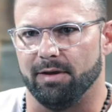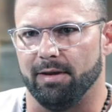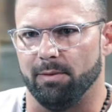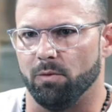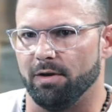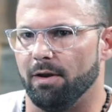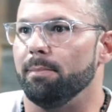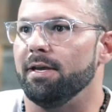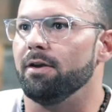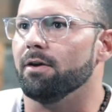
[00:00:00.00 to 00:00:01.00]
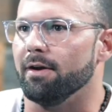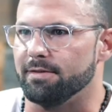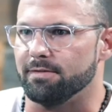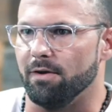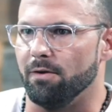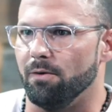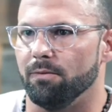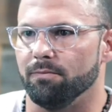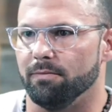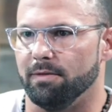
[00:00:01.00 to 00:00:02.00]
that it wouldn't appear as
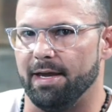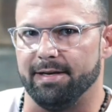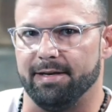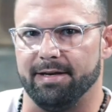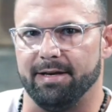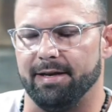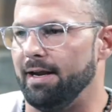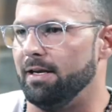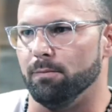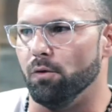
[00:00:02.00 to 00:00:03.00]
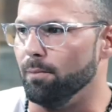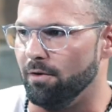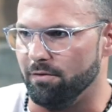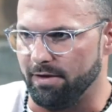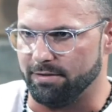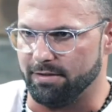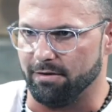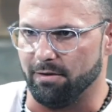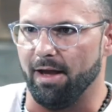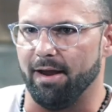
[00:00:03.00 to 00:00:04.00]
though they needed any more motivation in
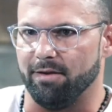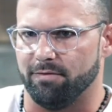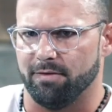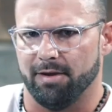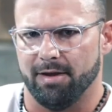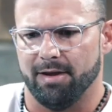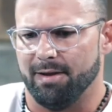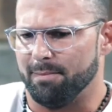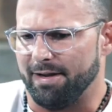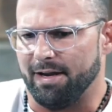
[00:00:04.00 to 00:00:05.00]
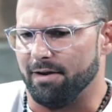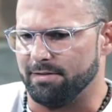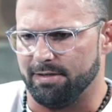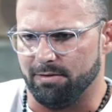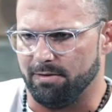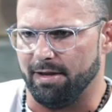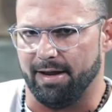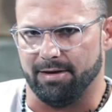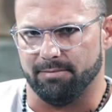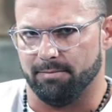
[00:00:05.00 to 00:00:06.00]
their life. But I guarantee you they
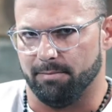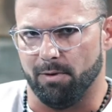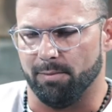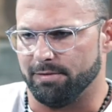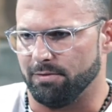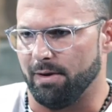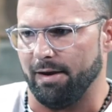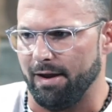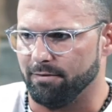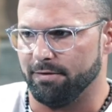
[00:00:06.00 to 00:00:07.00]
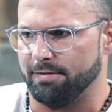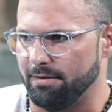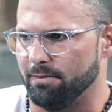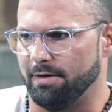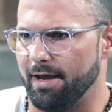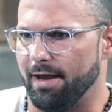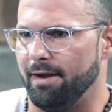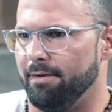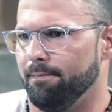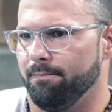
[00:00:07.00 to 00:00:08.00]
had moments throughout every single
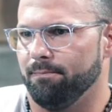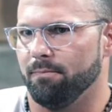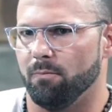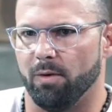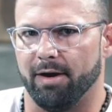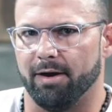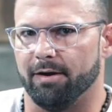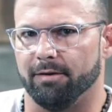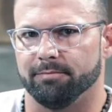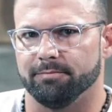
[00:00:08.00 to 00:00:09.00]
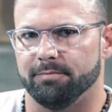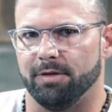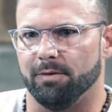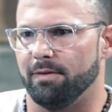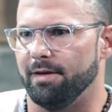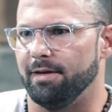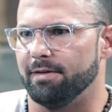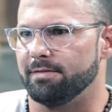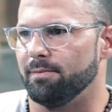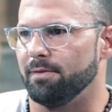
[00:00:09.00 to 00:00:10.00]
day where, you know, they
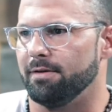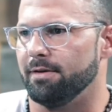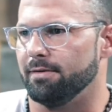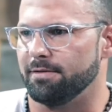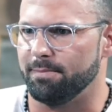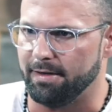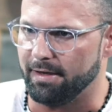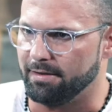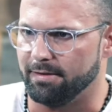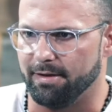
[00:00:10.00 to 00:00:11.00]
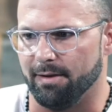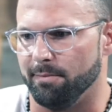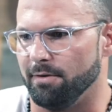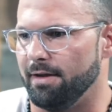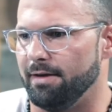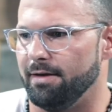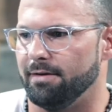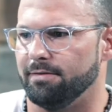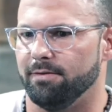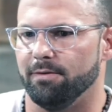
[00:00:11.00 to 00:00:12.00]
needed someone to speak into them or they
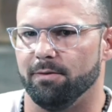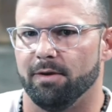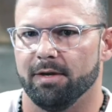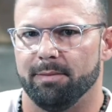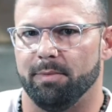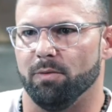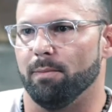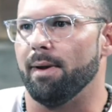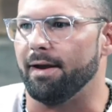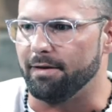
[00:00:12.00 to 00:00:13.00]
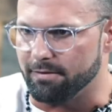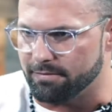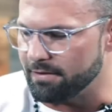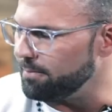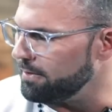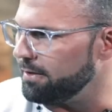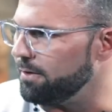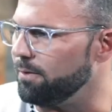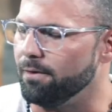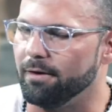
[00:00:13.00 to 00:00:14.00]
needed to be reminded of something
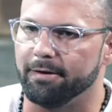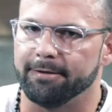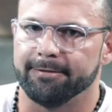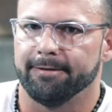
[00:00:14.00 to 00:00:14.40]
or,